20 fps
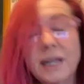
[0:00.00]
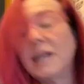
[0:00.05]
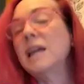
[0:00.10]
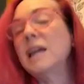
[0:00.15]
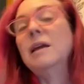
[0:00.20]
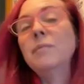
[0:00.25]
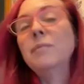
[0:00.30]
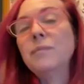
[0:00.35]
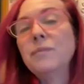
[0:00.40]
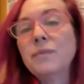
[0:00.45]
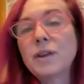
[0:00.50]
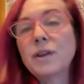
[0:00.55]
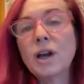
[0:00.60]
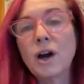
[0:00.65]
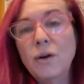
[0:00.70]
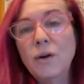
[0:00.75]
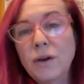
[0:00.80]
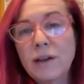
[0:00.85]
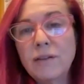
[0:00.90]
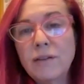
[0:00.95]
keep
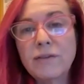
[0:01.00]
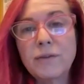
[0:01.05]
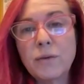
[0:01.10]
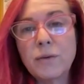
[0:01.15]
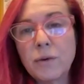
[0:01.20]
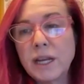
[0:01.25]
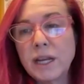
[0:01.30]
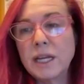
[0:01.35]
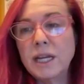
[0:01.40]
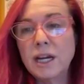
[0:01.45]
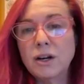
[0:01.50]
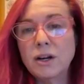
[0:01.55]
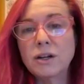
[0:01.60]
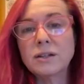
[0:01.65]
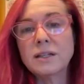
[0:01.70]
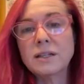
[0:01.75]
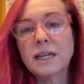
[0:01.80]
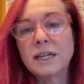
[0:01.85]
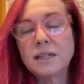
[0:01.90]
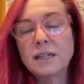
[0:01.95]
going 40
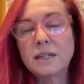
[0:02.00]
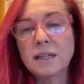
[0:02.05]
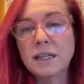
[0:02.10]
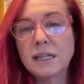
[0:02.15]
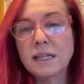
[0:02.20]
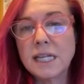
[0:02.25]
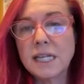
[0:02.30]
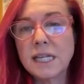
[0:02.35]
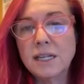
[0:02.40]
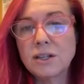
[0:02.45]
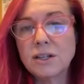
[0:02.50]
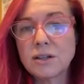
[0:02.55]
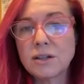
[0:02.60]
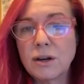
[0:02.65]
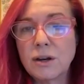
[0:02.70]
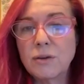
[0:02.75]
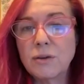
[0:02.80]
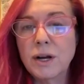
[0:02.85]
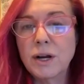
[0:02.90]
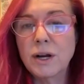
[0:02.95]
years into this
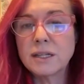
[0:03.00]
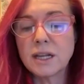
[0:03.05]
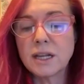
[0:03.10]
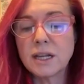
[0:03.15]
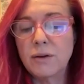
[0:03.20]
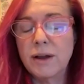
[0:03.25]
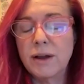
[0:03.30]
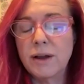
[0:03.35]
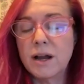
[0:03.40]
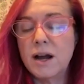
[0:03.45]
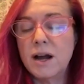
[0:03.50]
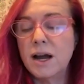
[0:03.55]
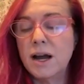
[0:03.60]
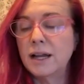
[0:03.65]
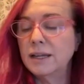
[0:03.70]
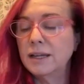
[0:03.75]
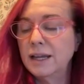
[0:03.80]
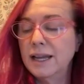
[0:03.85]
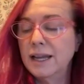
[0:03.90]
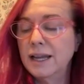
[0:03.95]
industry. What's going
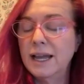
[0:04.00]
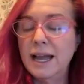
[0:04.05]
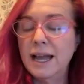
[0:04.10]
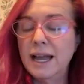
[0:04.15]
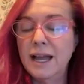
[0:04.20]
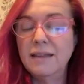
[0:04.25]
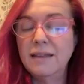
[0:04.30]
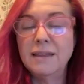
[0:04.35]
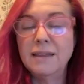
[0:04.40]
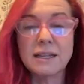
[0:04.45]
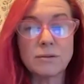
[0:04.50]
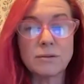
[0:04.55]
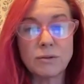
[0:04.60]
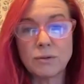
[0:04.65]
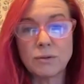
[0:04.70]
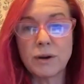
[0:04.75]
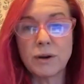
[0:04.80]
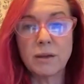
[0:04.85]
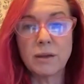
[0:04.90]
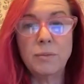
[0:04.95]
on? And this was
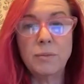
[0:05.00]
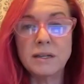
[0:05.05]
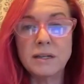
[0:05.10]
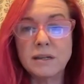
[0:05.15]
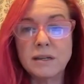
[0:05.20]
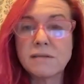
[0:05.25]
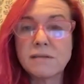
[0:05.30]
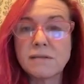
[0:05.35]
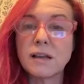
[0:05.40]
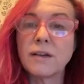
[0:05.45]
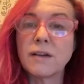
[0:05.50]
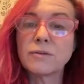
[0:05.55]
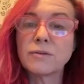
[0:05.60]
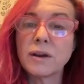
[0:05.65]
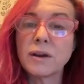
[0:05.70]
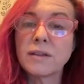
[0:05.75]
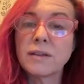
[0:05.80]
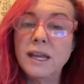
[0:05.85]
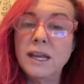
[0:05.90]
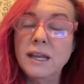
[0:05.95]
one of the pieces of
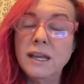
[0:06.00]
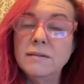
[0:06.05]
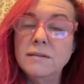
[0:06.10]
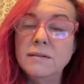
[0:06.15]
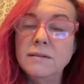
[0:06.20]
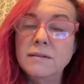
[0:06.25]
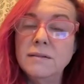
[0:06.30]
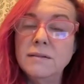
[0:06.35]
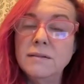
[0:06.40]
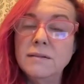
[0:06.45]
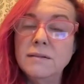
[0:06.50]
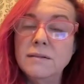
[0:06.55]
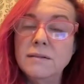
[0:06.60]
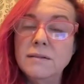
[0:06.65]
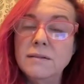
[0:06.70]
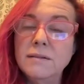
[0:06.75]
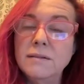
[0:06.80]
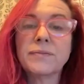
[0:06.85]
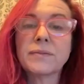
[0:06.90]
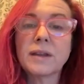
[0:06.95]
software that he told
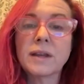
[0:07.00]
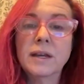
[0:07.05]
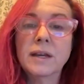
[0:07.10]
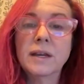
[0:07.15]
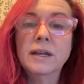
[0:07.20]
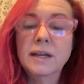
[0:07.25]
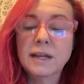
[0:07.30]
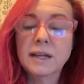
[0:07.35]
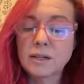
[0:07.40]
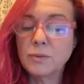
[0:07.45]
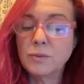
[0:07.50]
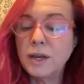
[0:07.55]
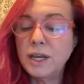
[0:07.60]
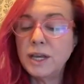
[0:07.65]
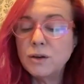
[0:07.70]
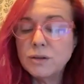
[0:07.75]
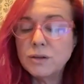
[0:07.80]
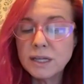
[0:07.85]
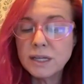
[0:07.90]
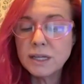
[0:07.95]
me about. Because we
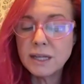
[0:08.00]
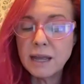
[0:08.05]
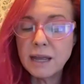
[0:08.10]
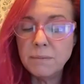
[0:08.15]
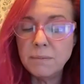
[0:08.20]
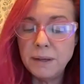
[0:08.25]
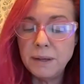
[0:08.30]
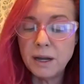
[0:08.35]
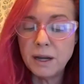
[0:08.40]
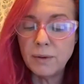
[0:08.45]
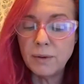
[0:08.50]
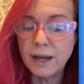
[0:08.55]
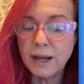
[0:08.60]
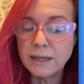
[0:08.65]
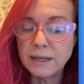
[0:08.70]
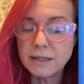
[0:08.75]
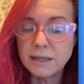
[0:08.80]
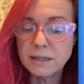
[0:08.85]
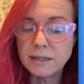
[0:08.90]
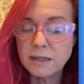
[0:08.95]
use the same
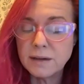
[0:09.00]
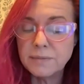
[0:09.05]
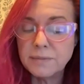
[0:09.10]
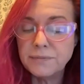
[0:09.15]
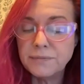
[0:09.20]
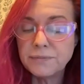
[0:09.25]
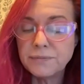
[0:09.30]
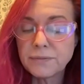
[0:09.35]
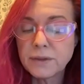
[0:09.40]
POS system.